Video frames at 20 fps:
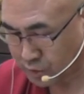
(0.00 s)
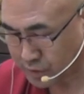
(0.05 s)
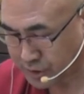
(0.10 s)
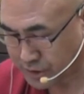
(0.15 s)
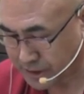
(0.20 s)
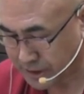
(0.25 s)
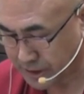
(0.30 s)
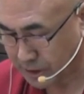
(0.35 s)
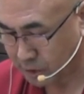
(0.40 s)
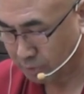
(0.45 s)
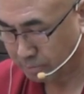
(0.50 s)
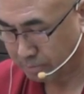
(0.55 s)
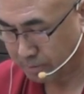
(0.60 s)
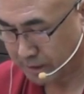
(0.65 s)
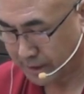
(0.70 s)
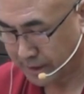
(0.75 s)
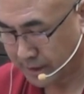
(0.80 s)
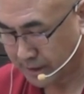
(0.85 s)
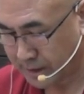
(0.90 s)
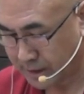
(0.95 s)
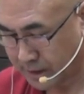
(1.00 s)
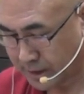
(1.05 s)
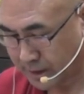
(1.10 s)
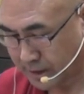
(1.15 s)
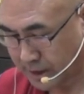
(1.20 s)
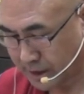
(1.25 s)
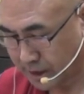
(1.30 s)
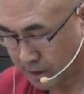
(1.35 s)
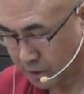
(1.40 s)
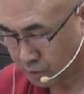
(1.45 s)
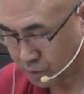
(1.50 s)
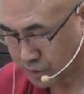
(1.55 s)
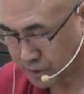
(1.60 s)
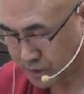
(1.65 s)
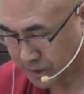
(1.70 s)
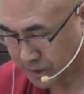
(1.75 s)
to train our mind, how to